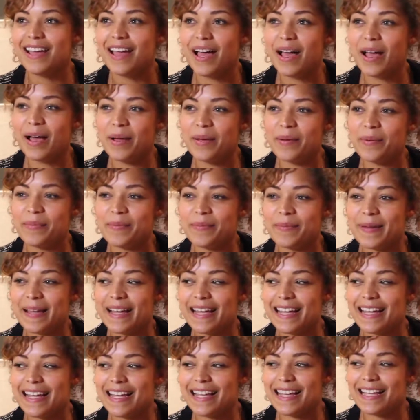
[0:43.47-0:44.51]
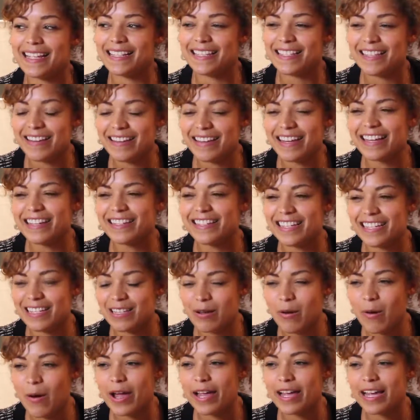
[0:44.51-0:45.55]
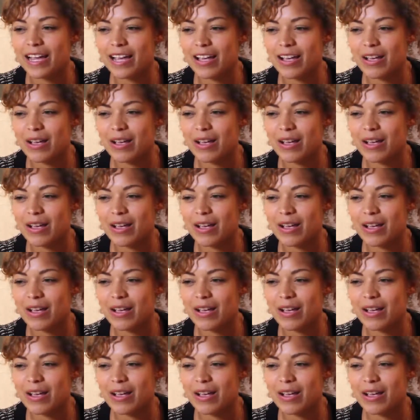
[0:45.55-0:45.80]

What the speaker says: and so yeah, she's quite